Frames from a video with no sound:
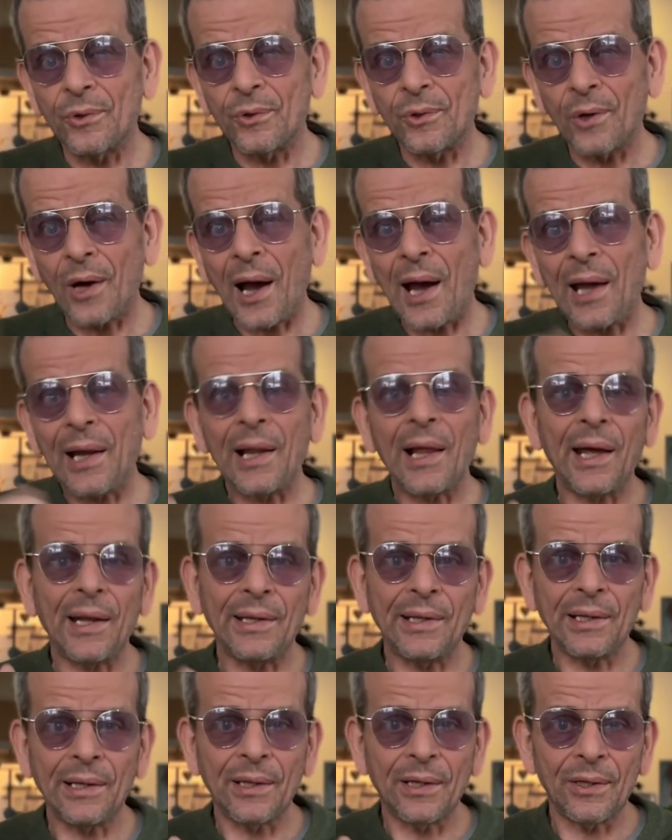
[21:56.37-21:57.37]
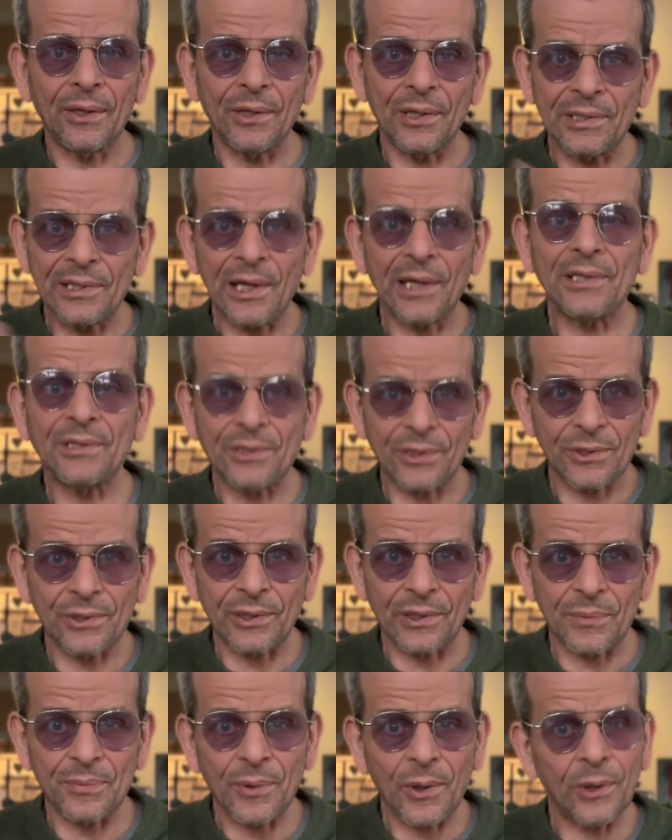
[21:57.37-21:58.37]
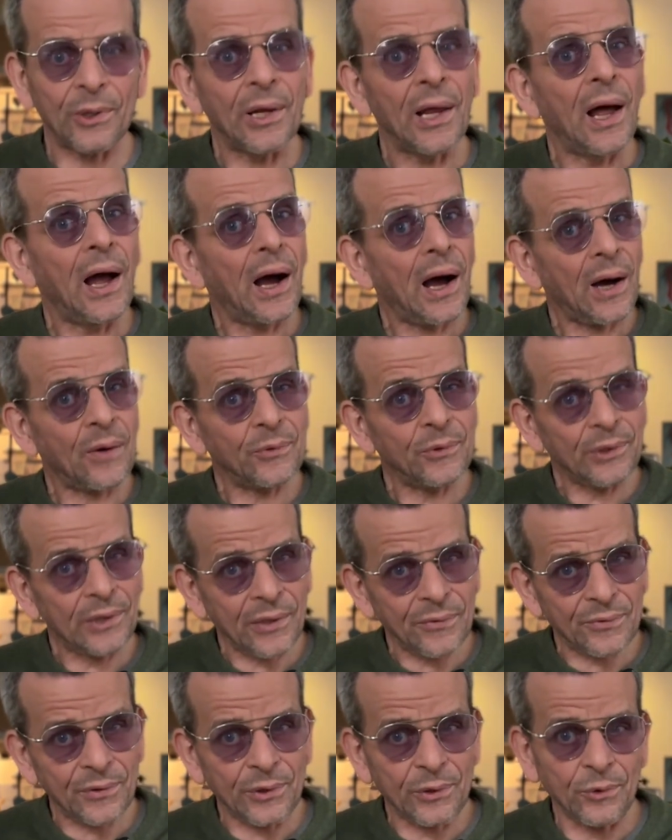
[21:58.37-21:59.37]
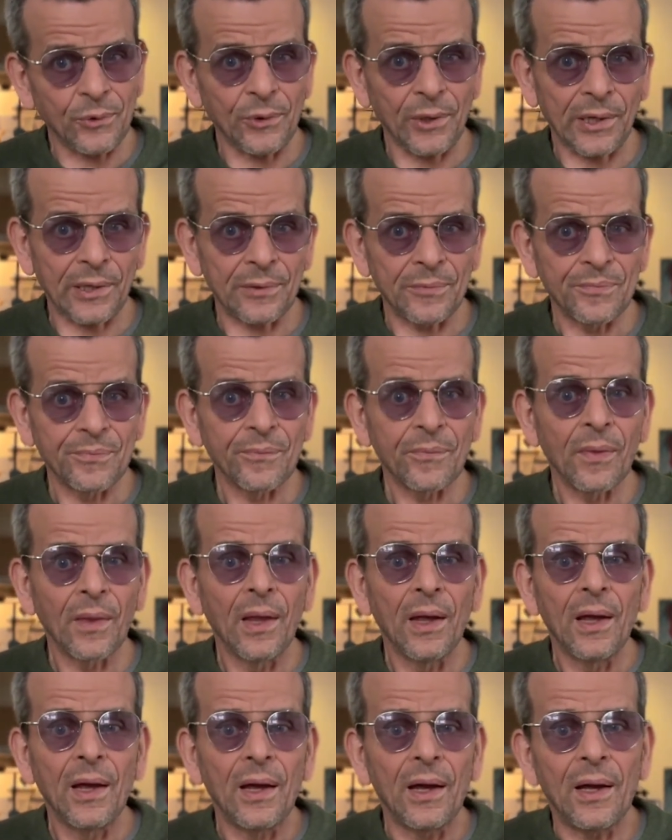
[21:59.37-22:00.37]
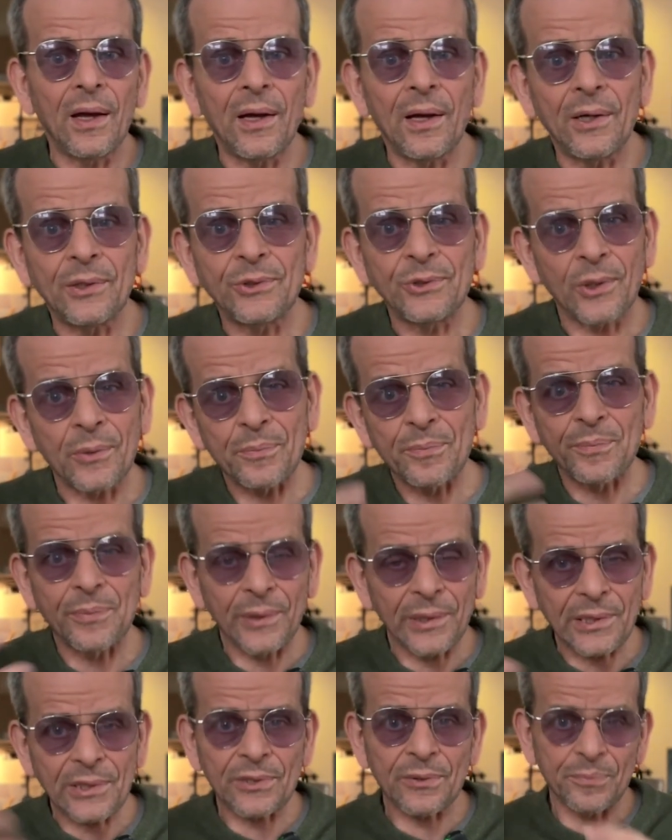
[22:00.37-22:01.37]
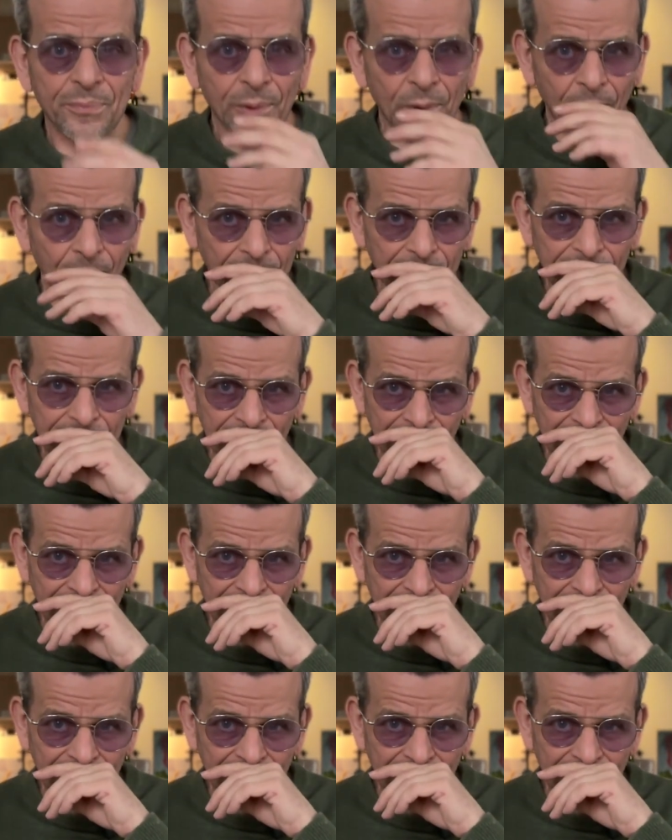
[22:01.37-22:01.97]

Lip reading: highlighting the textures in a pot, I would definitely do that. John Britt's books,